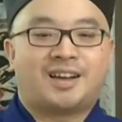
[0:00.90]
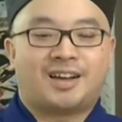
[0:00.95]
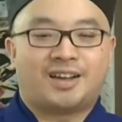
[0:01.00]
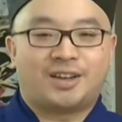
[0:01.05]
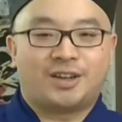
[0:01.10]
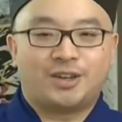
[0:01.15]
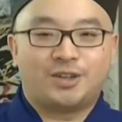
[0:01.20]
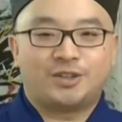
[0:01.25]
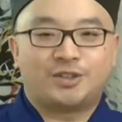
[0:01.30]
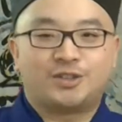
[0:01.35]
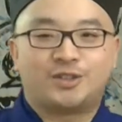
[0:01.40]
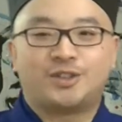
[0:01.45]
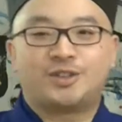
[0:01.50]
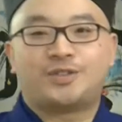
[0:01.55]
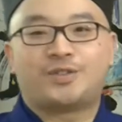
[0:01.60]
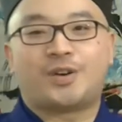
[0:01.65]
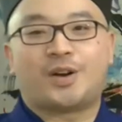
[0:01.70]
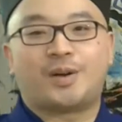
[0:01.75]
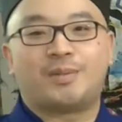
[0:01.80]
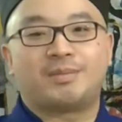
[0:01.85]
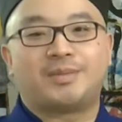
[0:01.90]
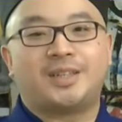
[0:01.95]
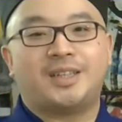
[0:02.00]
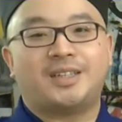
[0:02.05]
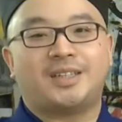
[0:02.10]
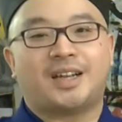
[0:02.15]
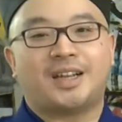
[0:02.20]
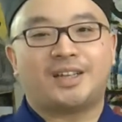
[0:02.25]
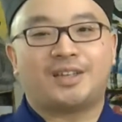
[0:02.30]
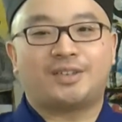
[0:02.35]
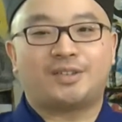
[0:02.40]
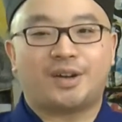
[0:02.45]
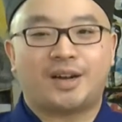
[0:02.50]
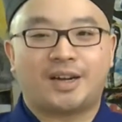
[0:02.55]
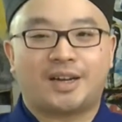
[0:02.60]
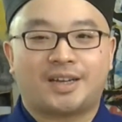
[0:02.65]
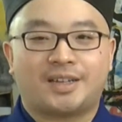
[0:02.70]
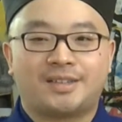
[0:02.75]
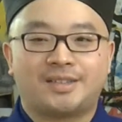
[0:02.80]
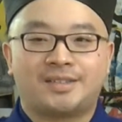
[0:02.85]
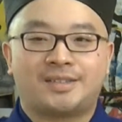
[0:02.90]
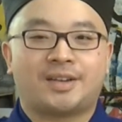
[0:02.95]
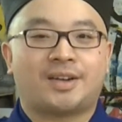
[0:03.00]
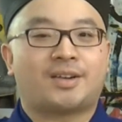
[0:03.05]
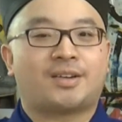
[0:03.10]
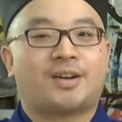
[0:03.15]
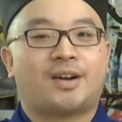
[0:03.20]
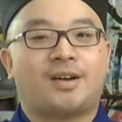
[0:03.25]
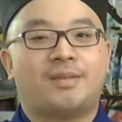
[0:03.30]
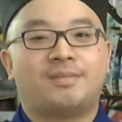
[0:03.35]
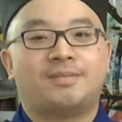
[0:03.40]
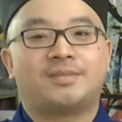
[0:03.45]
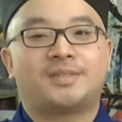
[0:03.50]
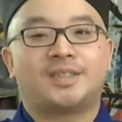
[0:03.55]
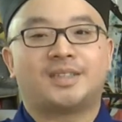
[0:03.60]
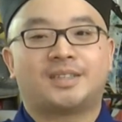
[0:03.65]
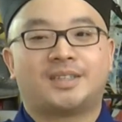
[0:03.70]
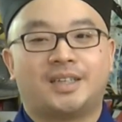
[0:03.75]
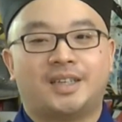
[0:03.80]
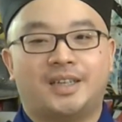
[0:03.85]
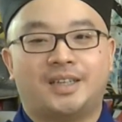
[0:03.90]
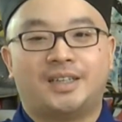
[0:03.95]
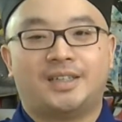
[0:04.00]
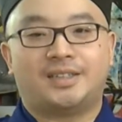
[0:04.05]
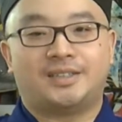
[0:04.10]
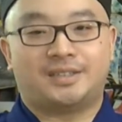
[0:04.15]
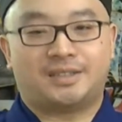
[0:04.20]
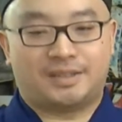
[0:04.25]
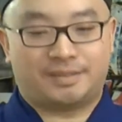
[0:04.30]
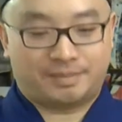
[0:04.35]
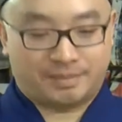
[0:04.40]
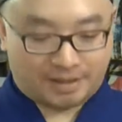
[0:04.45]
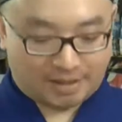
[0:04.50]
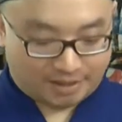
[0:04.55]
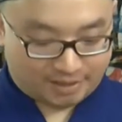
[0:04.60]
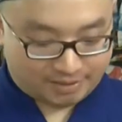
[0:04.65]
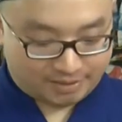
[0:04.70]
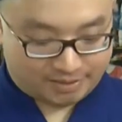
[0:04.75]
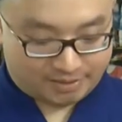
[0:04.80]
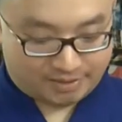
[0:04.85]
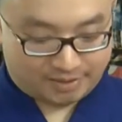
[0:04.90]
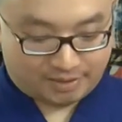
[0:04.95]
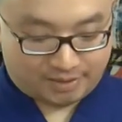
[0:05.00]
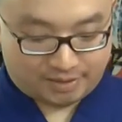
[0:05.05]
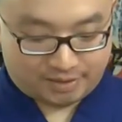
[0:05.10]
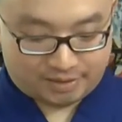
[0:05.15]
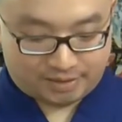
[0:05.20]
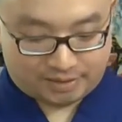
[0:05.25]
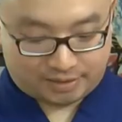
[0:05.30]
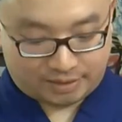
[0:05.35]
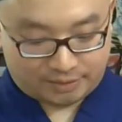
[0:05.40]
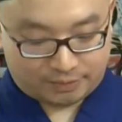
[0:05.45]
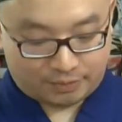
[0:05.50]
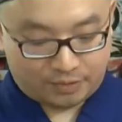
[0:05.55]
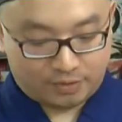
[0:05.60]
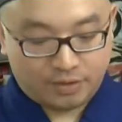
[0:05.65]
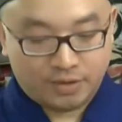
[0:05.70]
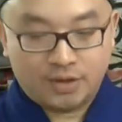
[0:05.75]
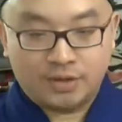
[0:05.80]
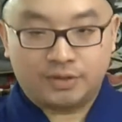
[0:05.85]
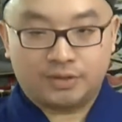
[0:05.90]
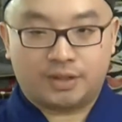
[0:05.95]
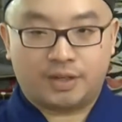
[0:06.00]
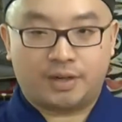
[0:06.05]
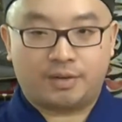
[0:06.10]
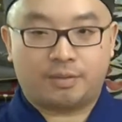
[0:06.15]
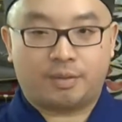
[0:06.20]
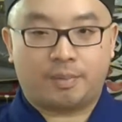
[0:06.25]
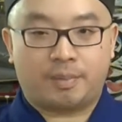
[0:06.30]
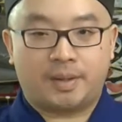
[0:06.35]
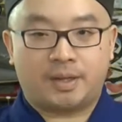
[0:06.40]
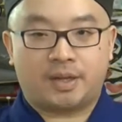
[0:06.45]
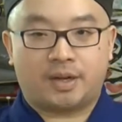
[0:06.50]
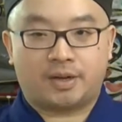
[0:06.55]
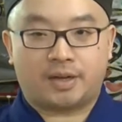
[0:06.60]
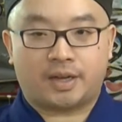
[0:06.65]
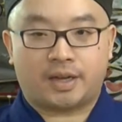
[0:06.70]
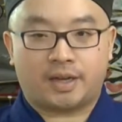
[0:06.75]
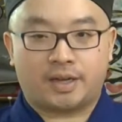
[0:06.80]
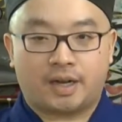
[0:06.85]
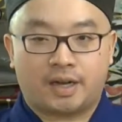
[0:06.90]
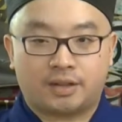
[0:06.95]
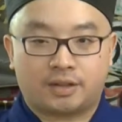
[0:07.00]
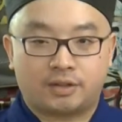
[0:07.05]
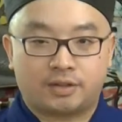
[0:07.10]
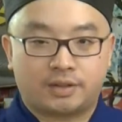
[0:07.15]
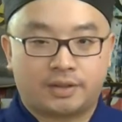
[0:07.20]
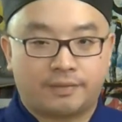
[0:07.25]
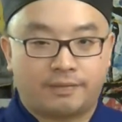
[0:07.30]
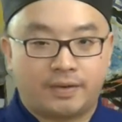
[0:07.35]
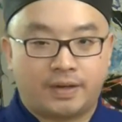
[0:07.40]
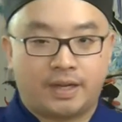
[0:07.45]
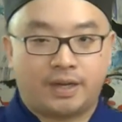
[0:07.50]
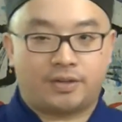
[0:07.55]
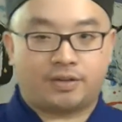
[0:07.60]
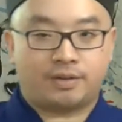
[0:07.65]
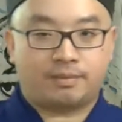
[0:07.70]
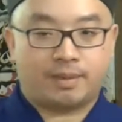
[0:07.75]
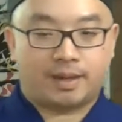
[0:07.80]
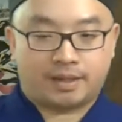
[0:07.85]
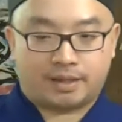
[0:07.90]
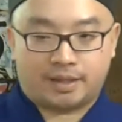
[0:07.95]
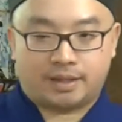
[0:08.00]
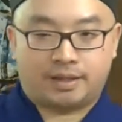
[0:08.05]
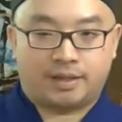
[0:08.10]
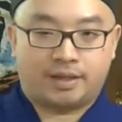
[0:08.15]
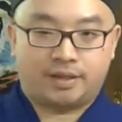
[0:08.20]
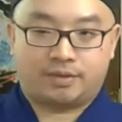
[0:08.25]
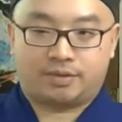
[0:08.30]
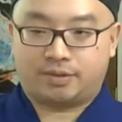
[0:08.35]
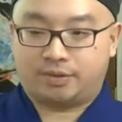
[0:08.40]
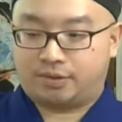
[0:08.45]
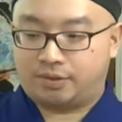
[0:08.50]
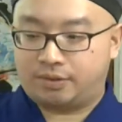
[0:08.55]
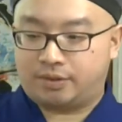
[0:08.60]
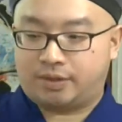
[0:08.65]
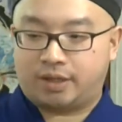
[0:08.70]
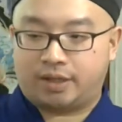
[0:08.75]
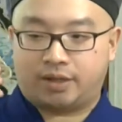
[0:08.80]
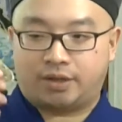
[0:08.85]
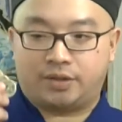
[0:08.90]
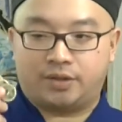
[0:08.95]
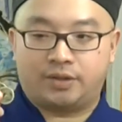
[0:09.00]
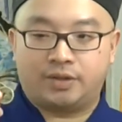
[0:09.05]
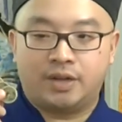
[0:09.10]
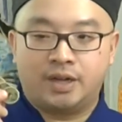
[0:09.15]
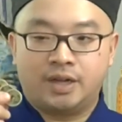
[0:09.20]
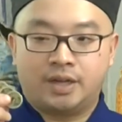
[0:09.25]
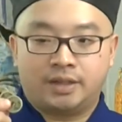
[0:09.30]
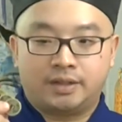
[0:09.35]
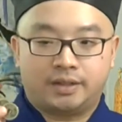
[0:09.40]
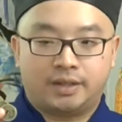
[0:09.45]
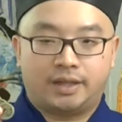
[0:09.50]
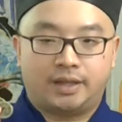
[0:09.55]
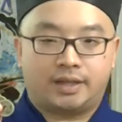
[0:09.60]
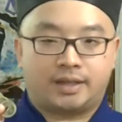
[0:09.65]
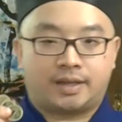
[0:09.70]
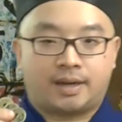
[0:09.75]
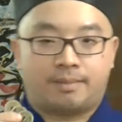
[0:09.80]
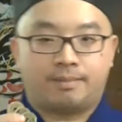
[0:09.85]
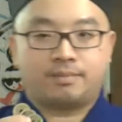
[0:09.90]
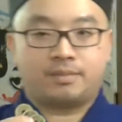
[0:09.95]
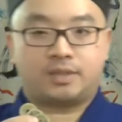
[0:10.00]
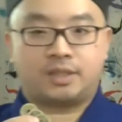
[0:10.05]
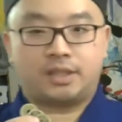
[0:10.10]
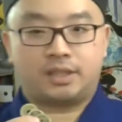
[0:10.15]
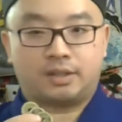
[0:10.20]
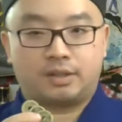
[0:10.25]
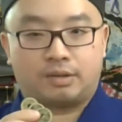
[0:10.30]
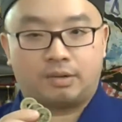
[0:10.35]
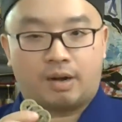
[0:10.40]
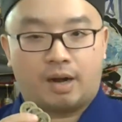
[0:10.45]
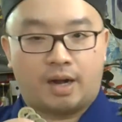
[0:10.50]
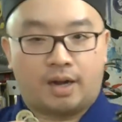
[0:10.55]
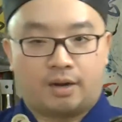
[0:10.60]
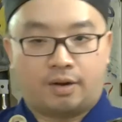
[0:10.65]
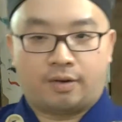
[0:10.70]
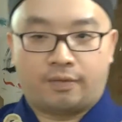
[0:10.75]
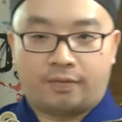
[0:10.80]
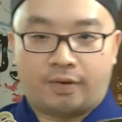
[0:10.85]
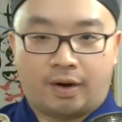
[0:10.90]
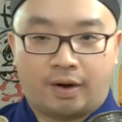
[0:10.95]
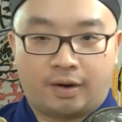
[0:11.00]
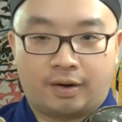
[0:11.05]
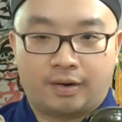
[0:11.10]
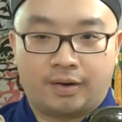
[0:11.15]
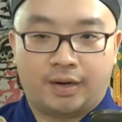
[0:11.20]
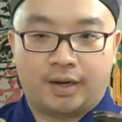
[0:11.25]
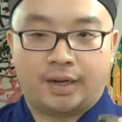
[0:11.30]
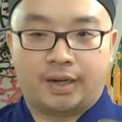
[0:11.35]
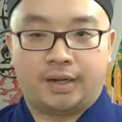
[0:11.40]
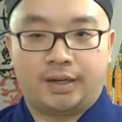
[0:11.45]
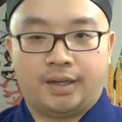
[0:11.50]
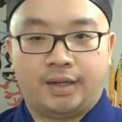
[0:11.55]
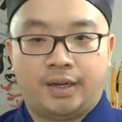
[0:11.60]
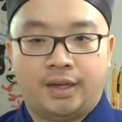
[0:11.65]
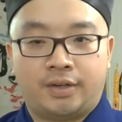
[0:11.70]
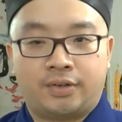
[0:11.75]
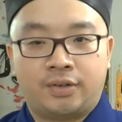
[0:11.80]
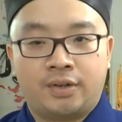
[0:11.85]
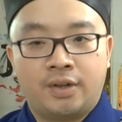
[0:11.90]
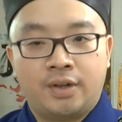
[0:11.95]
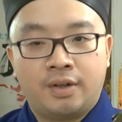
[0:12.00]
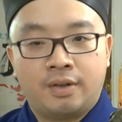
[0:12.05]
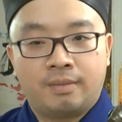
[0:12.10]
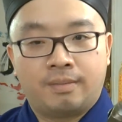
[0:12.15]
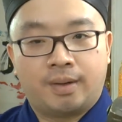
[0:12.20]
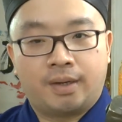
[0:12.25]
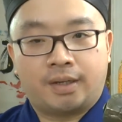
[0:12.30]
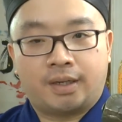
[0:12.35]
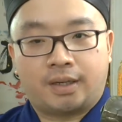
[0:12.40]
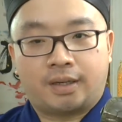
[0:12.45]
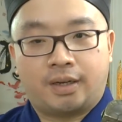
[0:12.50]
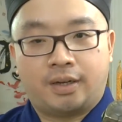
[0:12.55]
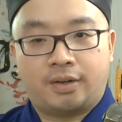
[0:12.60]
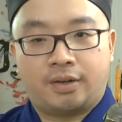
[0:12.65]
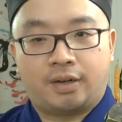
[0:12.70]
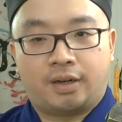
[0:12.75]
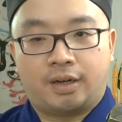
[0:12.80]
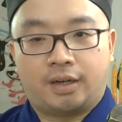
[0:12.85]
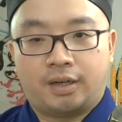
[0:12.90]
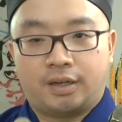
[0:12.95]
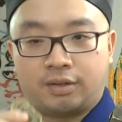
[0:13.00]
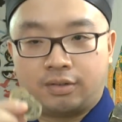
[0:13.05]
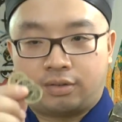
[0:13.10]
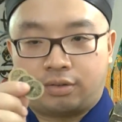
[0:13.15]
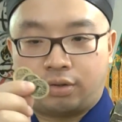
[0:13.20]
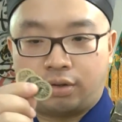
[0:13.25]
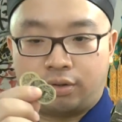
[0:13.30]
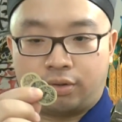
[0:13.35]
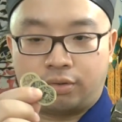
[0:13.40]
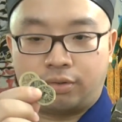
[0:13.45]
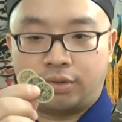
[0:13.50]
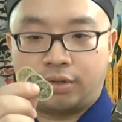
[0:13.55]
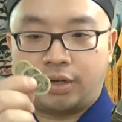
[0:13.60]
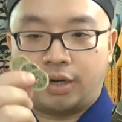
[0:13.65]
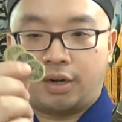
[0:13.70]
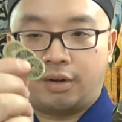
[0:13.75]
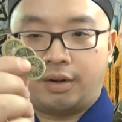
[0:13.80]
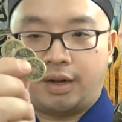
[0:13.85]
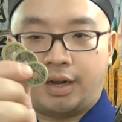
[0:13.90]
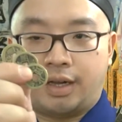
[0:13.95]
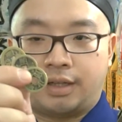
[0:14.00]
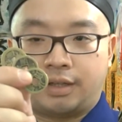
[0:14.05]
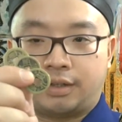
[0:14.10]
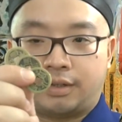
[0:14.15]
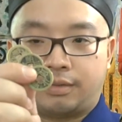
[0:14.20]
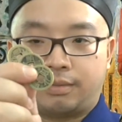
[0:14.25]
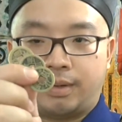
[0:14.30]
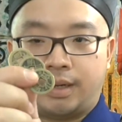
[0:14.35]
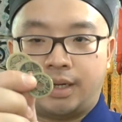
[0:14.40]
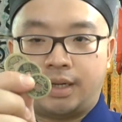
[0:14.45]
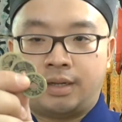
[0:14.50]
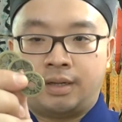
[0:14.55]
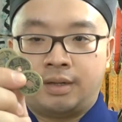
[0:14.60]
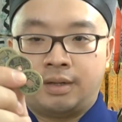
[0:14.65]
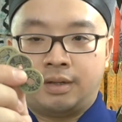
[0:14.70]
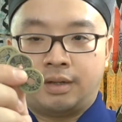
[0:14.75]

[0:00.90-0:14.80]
Hello from tnetdragon.com. This is Ji Sifu. Today we'll be talking another divination method, introducing you the Gum Gua of our lineage. Basically, you got a little turtle shell and 3